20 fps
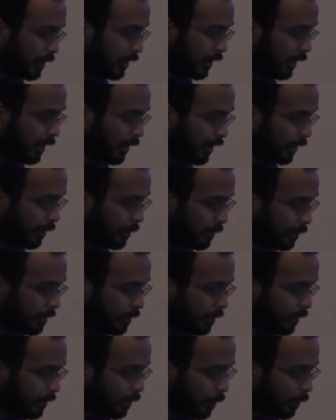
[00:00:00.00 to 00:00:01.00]
Um,
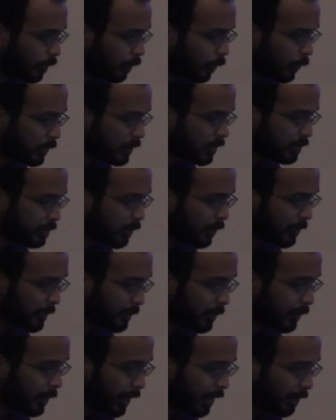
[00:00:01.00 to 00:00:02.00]
which is
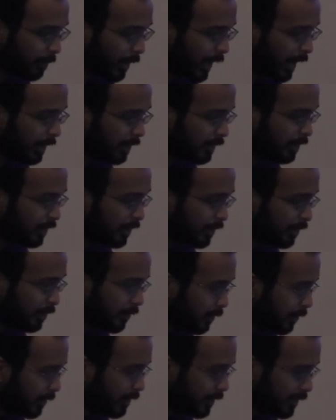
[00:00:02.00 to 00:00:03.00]
both good and bad. The
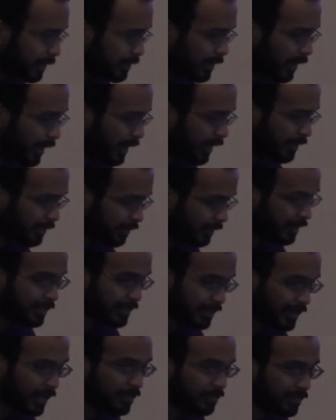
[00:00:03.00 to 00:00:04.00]
good is that
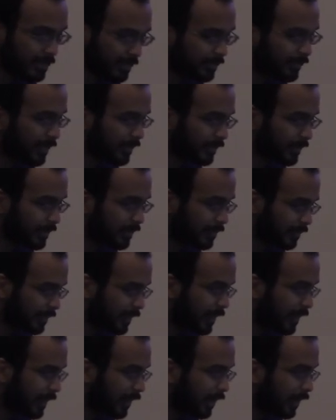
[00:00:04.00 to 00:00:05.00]
it's saved and it's forever
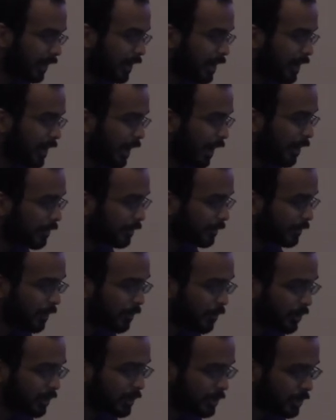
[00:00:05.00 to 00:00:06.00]
there. However, if I
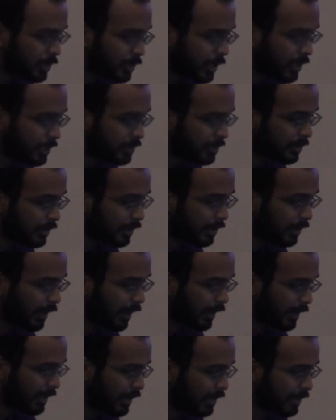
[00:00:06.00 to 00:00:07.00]
wanted to change it,
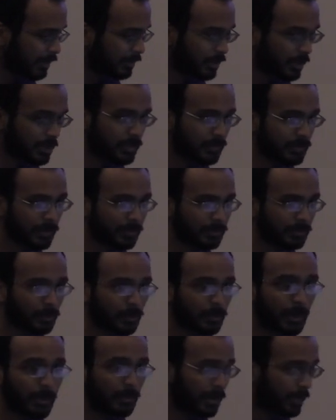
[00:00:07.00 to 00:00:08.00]
I can't change it without the
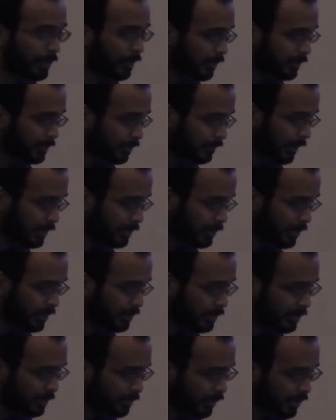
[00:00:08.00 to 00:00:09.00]
robot being on. So if I
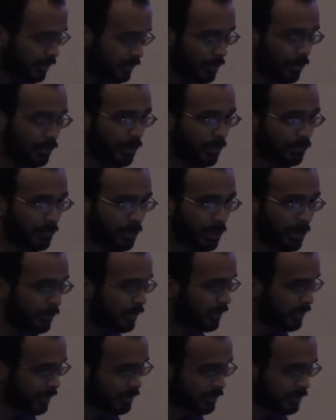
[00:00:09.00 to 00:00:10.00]
change this plus 12F right now,
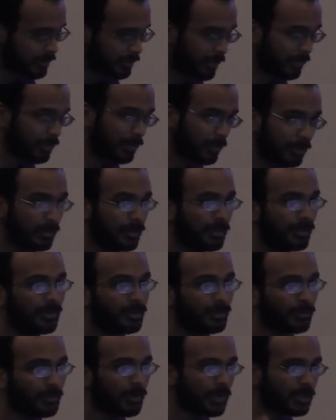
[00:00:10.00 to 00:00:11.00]
it does nothing
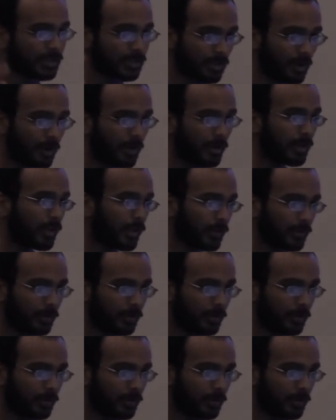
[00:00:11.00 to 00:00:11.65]
because it's already on